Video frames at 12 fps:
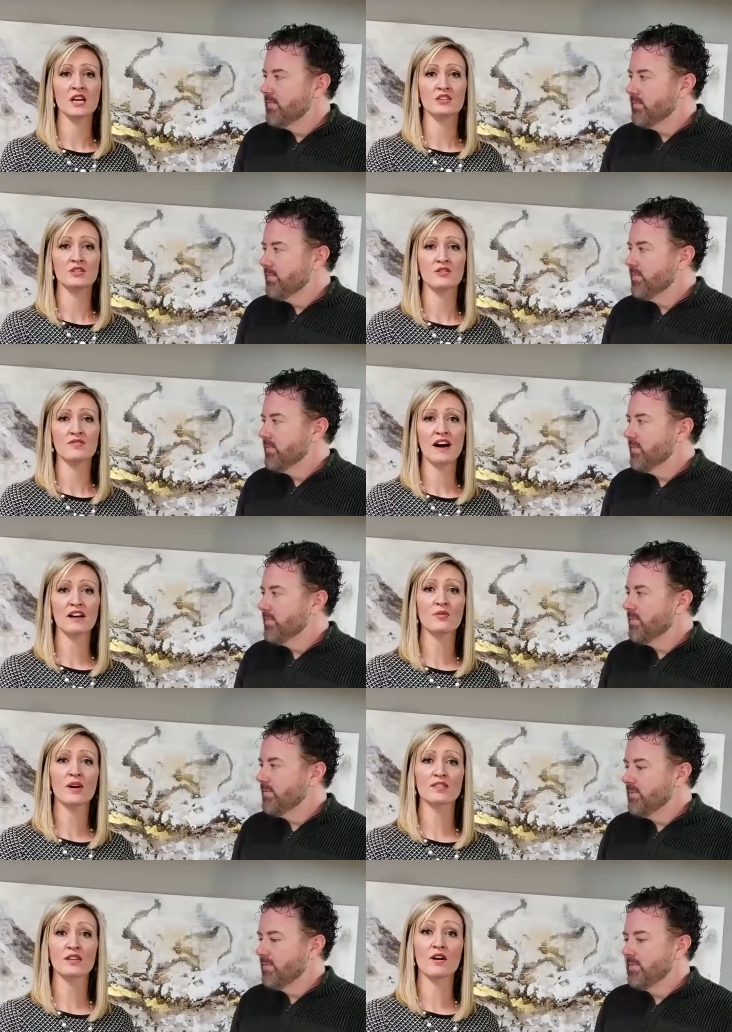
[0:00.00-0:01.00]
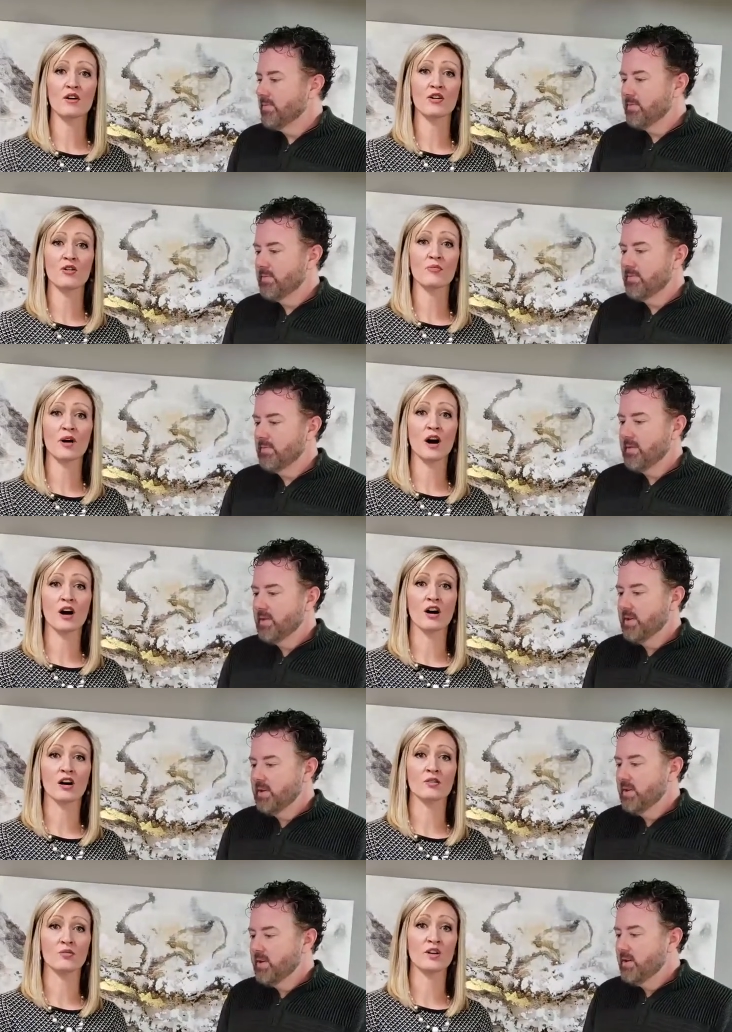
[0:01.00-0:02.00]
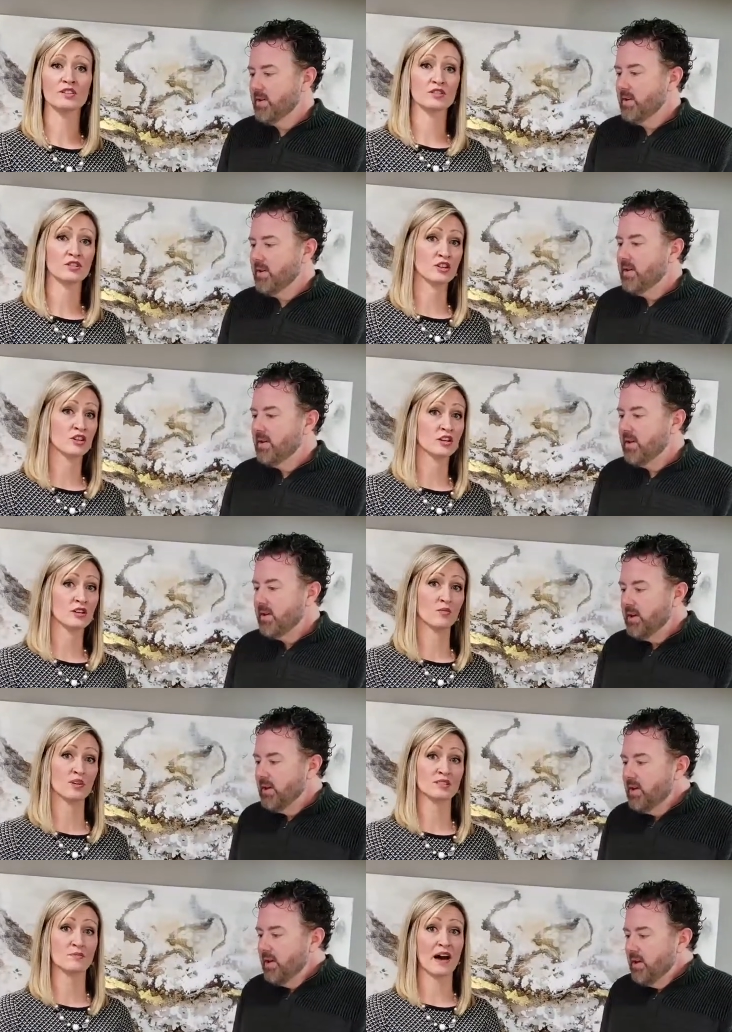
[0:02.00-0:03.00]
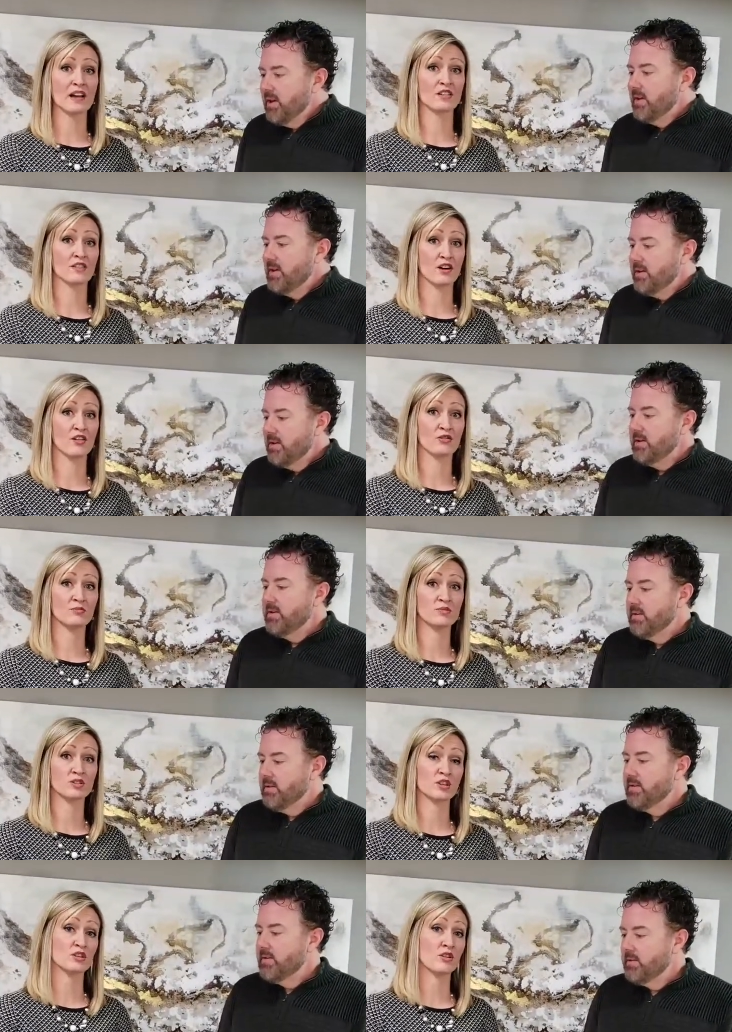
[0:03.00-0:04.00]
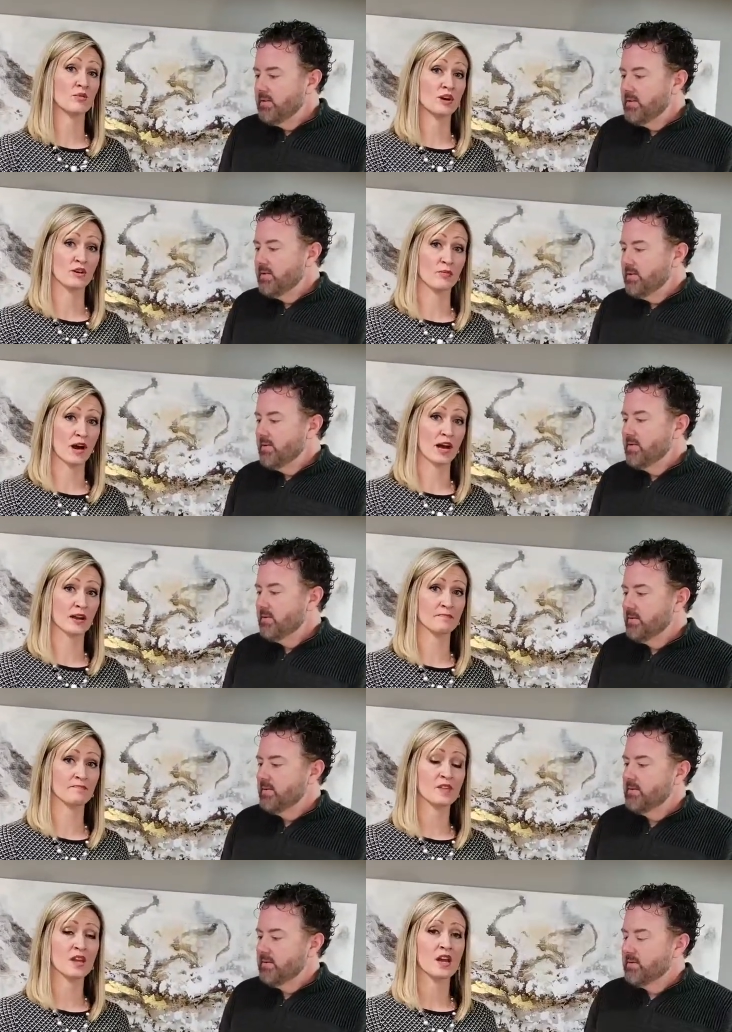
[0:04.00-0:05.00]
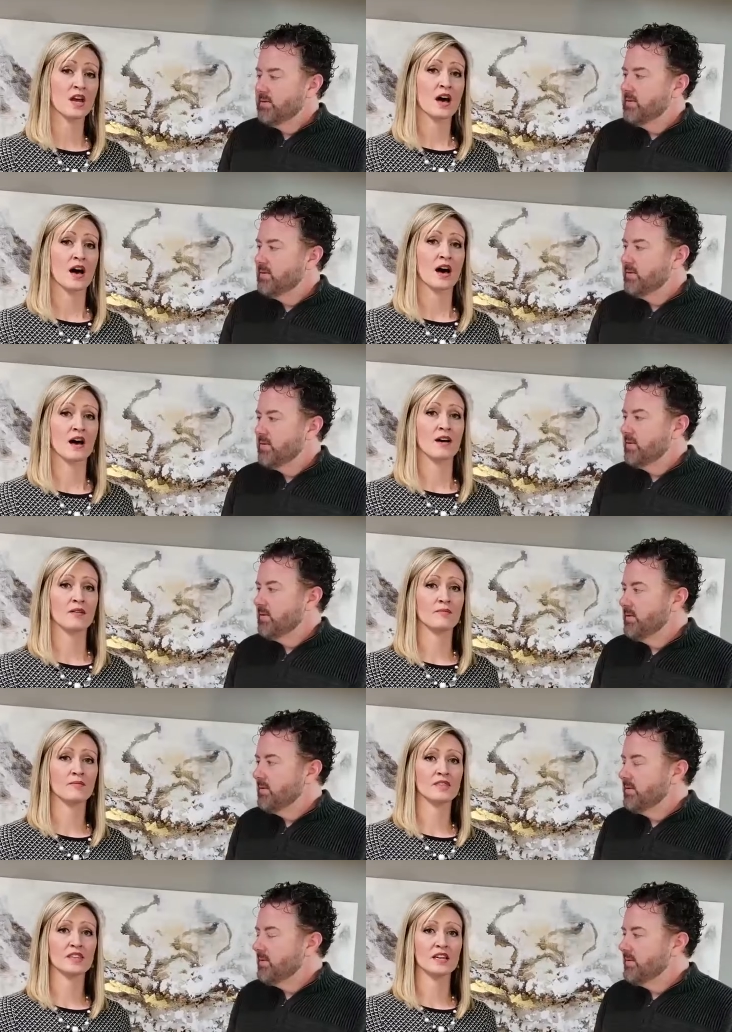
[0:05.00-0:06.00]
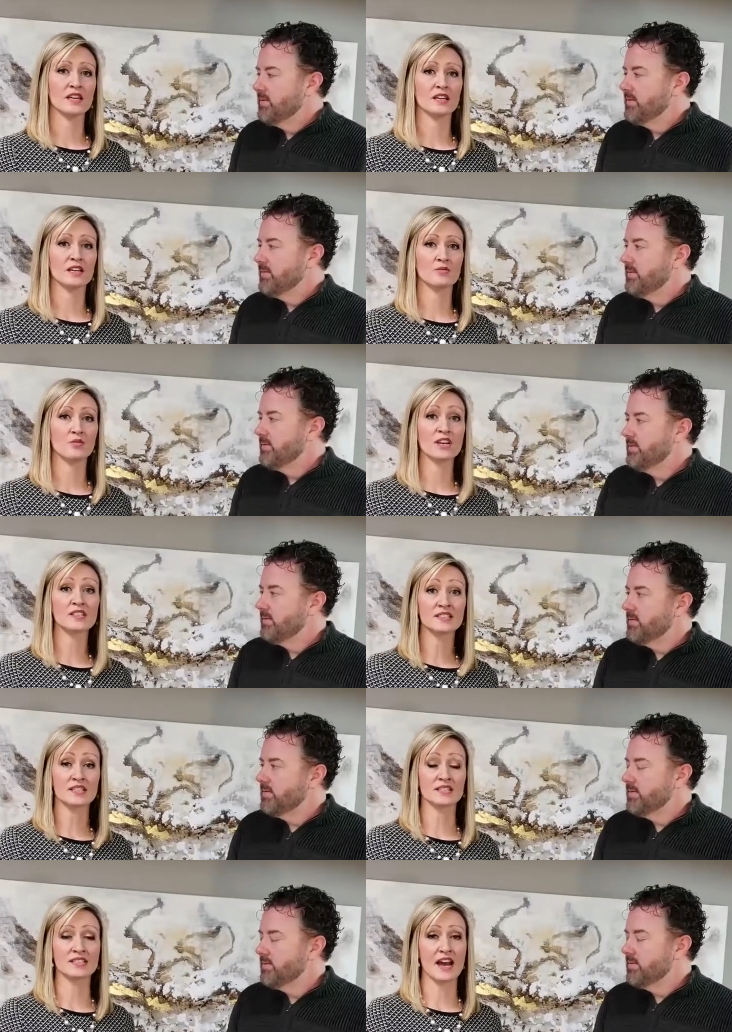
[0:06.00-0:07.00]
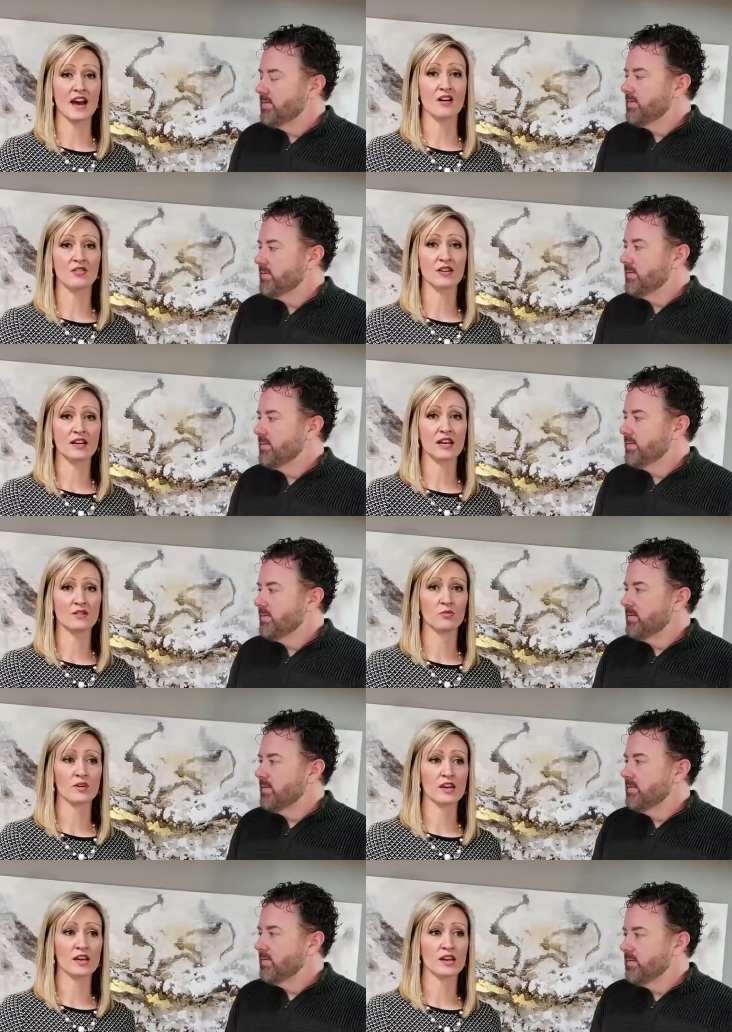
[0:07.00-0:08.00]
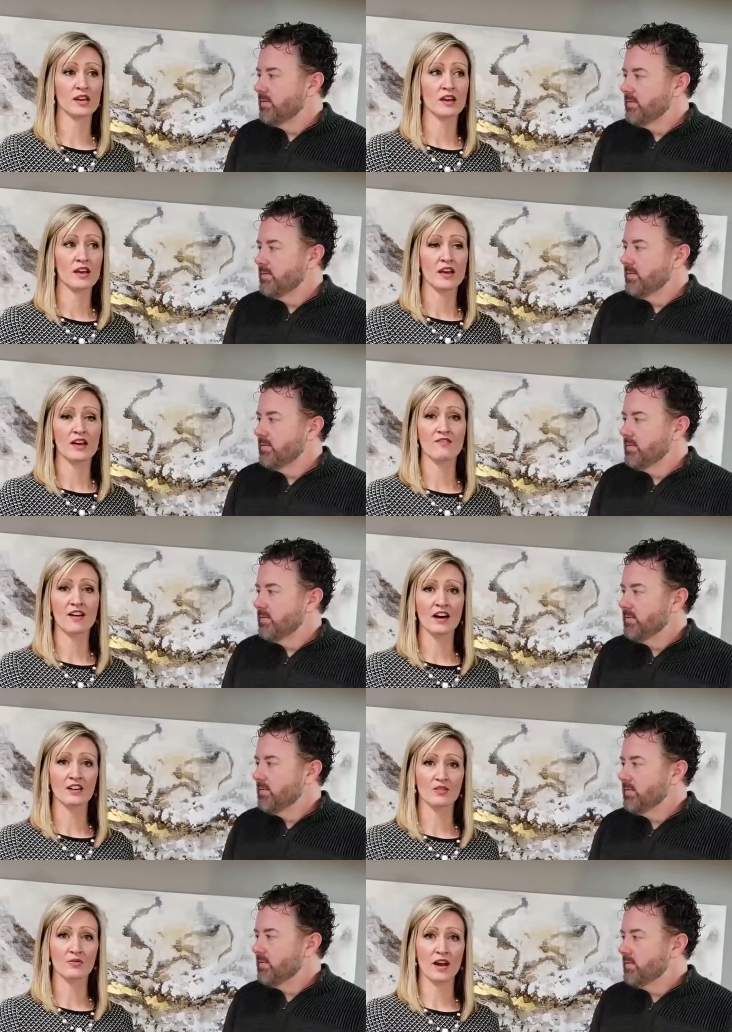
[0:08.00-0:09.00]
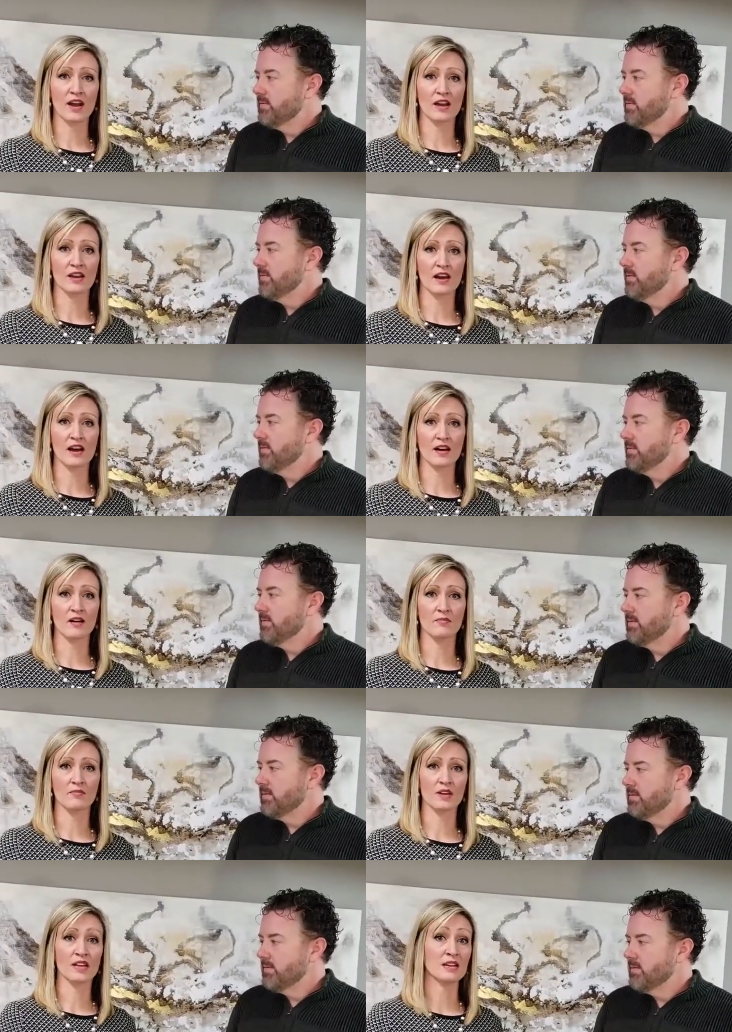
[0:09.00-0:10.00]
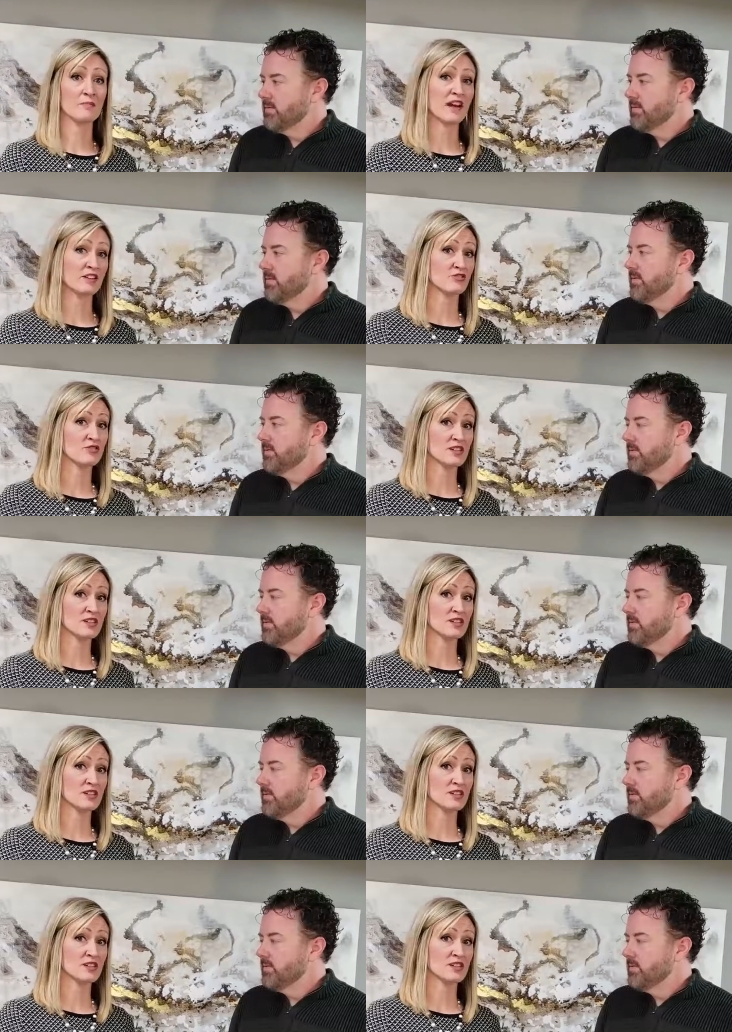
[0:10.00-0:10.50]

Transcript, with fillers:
Speaker 1: to evaluate the home on what's good and what's bad on the home so you know what you're buying. Um, then we sit down and we evaluate um, any major